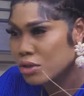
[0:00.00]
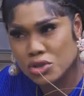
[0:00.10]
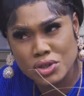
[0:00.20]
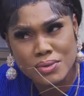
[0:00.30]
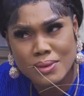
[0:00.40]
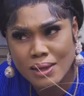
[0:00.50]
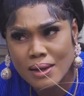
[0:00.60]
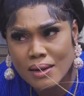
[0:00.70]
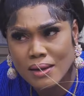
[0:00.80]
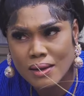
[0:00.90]
do you
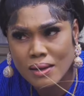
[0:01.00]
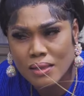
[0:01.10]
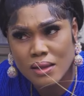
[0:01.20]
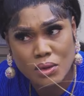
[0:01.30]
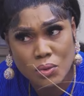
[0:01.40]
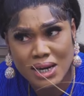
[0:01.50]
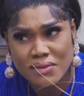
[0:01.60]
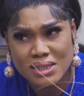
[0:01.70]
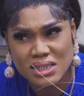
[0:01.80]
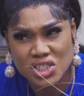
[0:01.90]
think that the
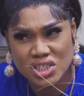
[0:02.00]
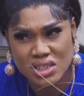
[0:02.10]
wife is